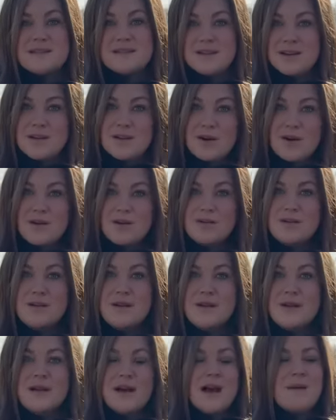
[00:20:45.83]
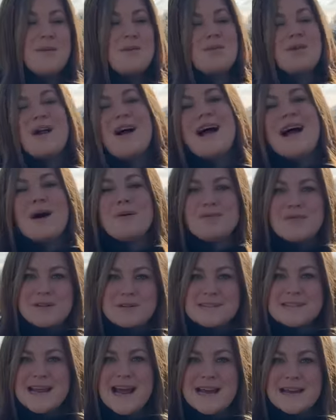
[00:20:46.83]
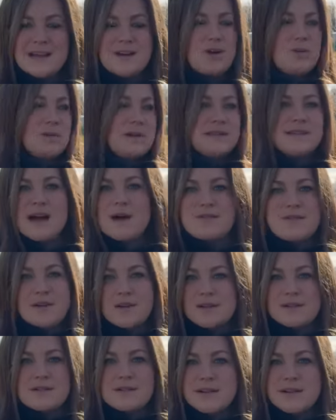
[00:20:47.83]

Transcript: You know, right. I mean, we're not out there standing. Nobody's out there.